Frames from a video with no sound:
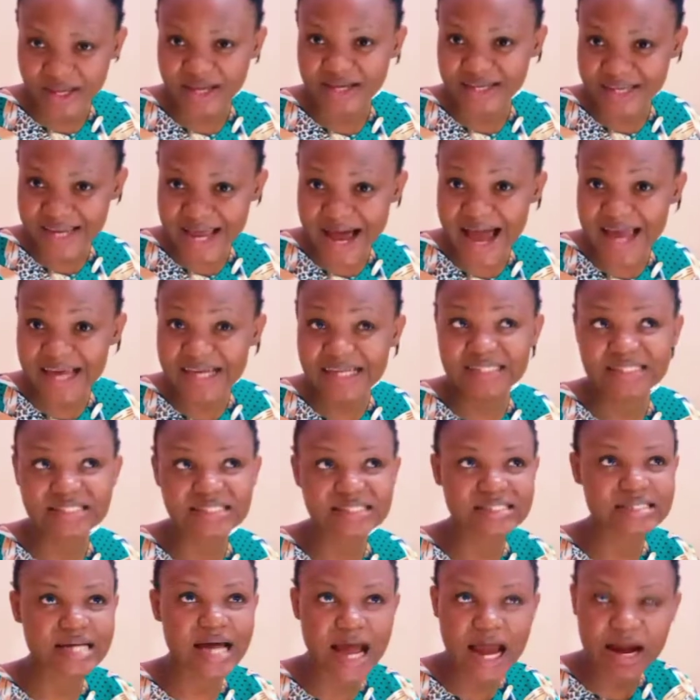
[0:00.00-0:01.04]
That
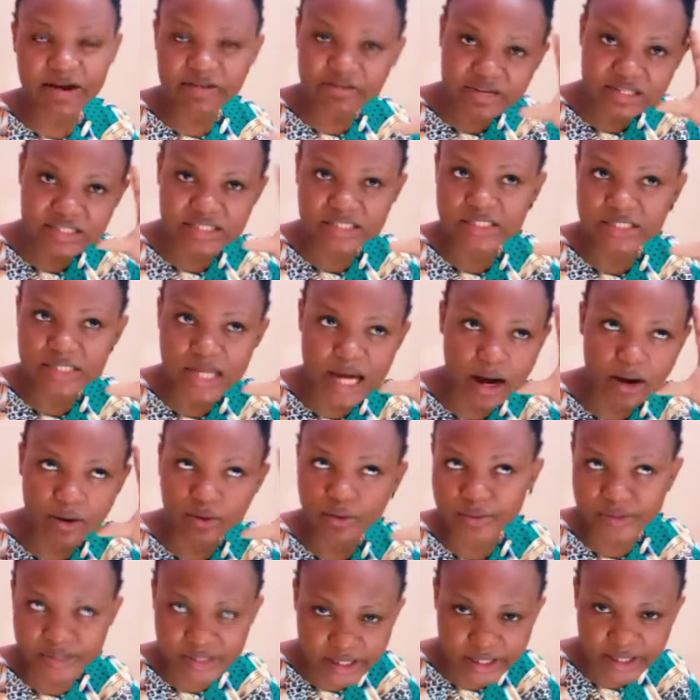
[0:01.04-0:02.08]
is everything that I
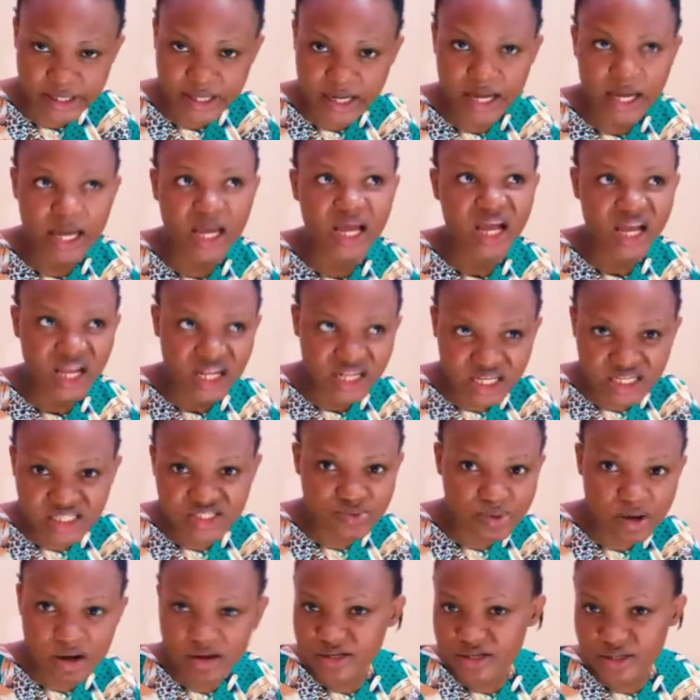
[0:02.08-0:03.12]
will say. This
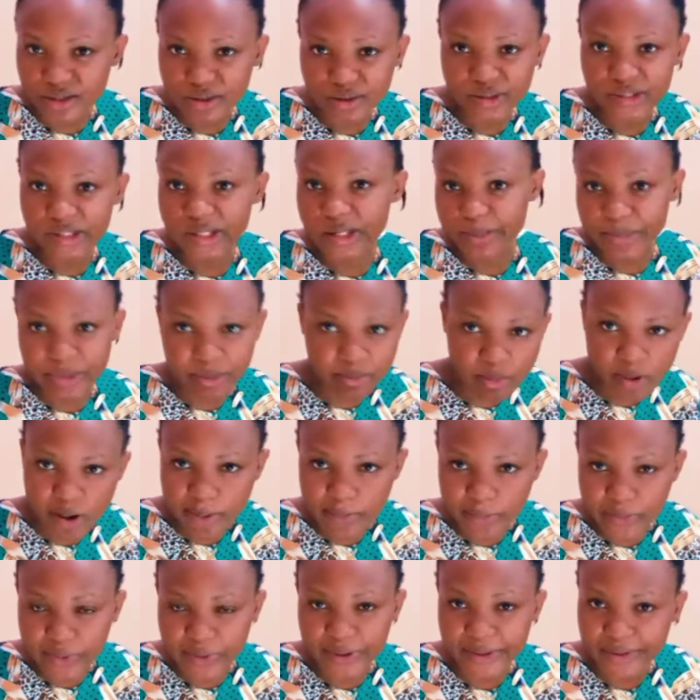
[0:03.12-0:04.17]
work will not be
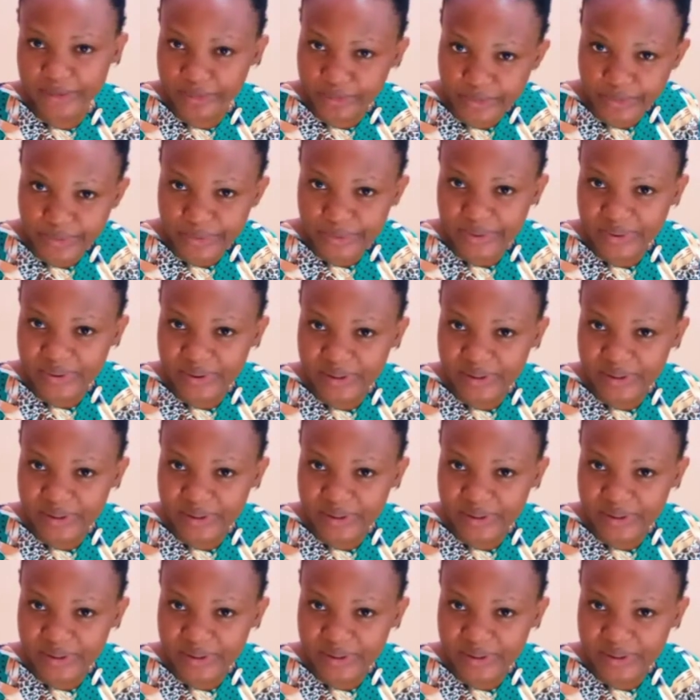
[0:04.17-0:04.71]
more you.